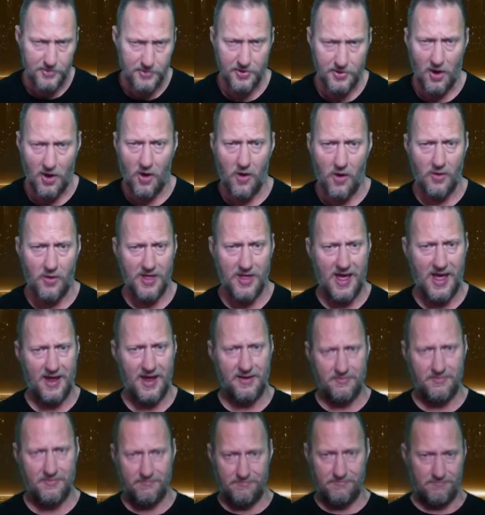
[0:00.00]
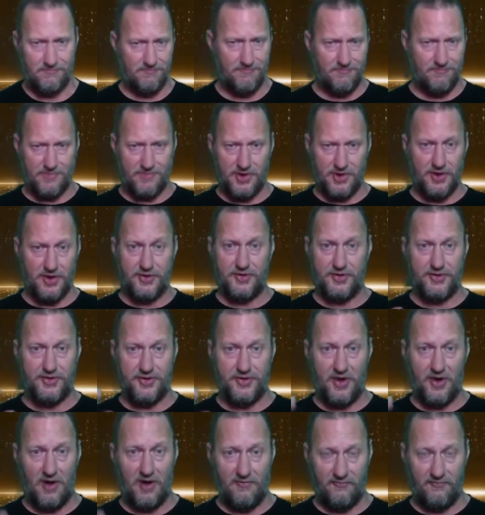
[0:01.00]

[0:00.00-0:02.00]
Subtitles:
all that good stuff.